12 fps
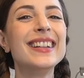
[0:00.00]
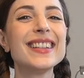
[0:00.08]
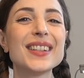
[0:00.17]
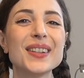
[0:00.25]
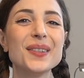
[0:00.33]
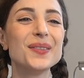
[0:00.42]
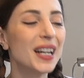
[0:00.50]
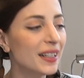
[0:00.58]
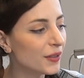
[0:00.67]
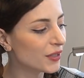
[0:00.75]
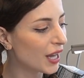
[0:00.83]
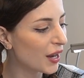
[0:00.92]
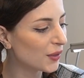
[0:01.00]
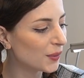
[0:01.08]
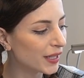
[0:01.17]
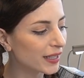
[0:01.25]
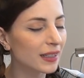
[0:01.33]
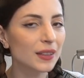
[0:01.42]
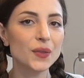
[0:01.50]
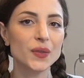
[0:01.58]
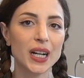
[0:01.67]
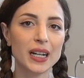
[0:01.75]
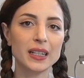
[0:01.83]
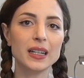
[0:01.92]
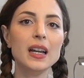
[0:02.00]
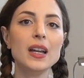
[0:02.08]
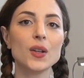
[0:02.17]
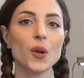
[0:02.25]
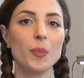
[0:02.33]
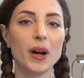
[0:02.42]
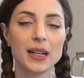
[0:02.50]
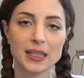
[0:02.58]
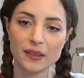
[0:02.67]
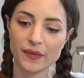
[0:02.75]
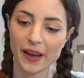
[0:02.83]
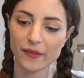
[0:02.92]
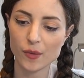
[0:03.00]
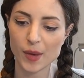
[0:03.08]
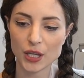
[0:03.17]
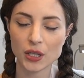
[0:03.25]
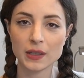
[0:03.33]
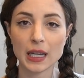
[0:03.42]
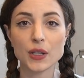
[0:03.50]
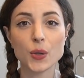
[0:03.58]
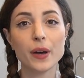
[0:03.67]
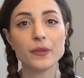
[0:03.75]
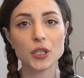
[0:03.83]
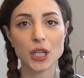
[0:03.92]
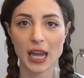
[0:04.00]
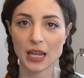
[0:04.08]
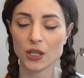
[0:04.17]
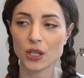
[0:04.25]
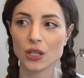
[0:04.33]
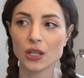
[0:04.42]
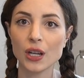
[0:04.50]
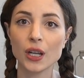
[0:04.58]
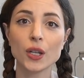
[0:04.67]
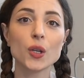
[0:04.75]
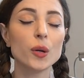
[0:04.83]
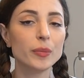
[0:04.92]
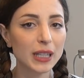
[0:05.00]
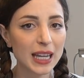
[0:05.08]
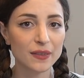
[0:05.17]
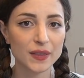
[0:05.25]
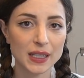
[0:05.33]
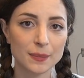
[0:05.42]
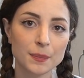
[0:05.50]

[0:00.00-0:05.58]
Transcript: So you've done your shadow work, you've done your positive affirmations, and you have changed your beliefs.